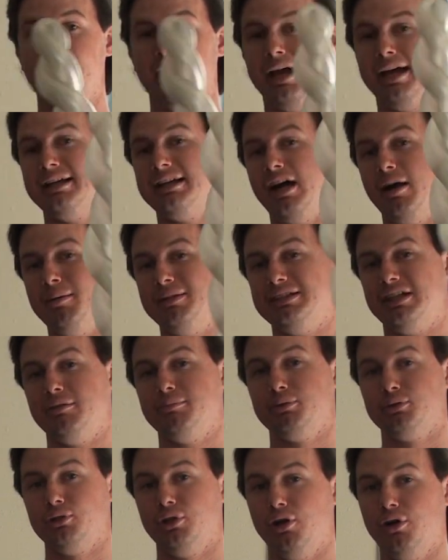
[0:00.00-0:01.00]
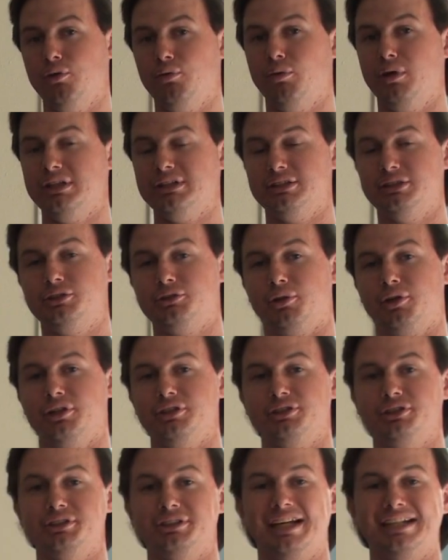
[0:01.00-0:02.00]
And comment down below what
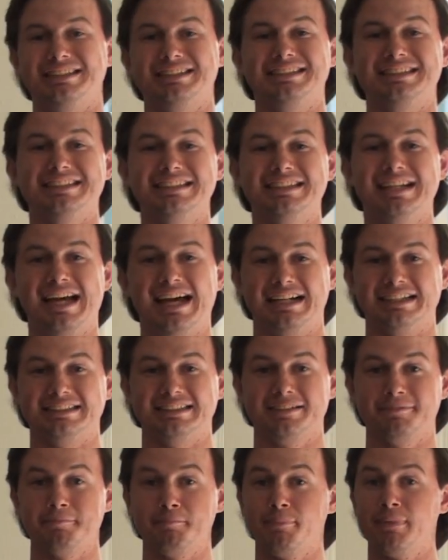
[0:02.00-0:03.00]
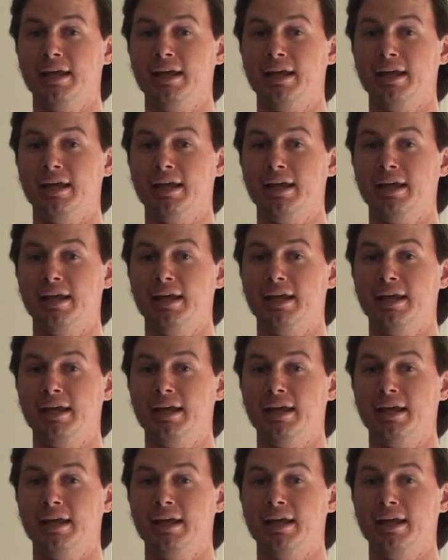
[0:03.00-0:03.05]
tutorials you'd like to see next.